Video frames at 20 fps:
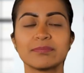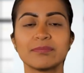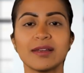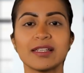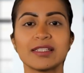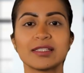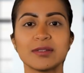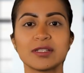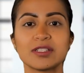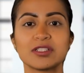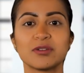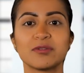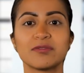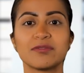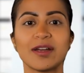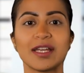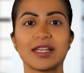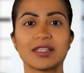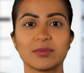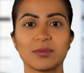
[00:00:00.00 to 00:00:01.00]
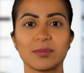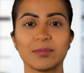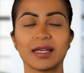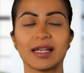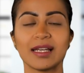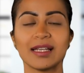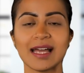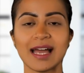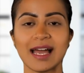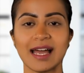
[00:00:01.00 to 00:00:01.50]
My special friend would
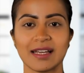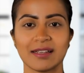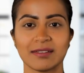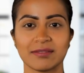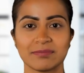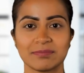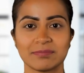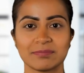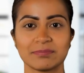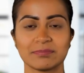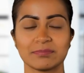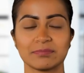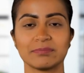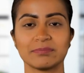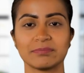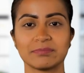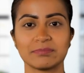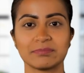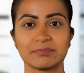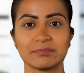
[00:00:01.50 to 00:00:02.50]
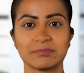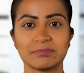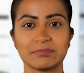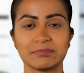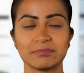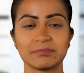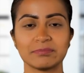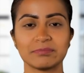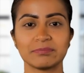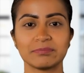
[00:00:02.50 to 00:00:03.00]
be a cat.
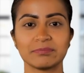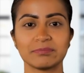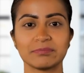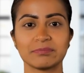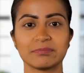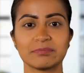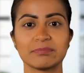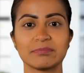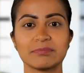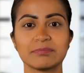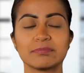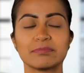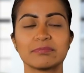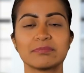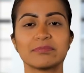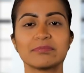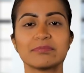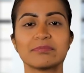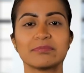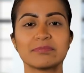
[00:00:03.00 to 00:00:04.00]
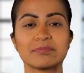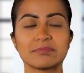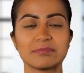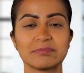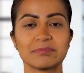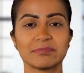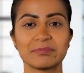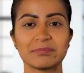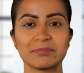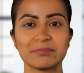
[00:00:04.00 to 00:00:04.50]
Why?
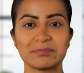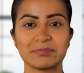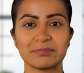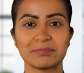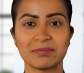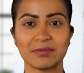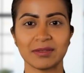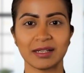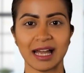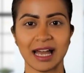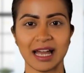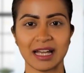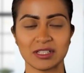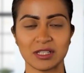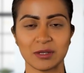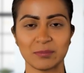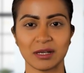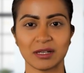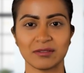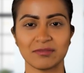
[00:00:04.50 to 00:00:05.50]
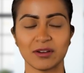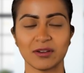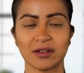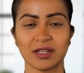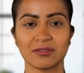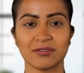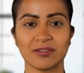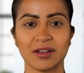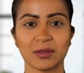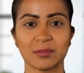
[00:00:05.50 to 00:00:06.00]
A cat can be
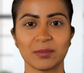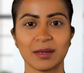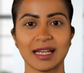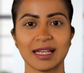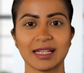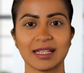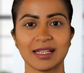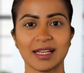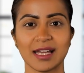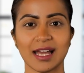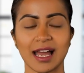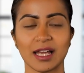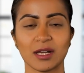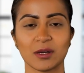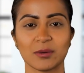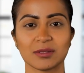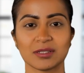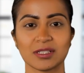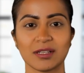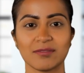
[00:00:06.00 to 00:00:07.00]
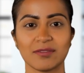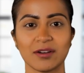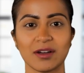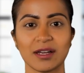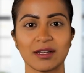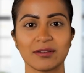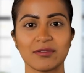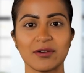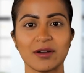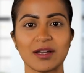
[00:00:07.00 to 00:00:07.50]
very friendly and also
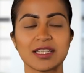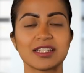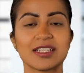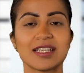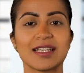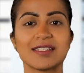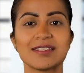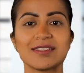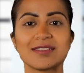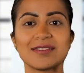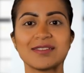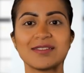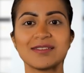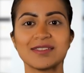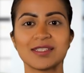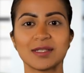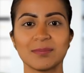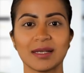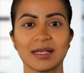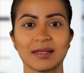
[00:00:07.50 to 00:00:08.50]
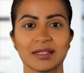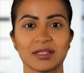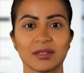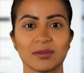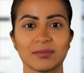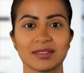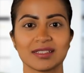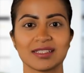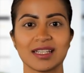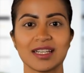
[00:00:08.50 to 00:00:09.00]
very ferocious, depending
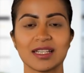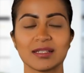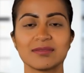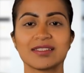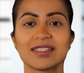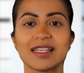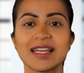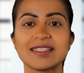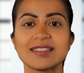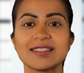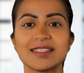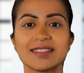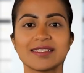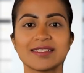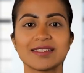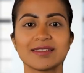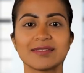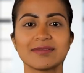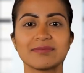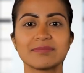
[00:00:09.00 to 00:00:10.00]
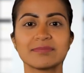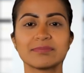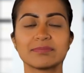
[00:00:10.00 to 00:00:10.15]
on the circumstances.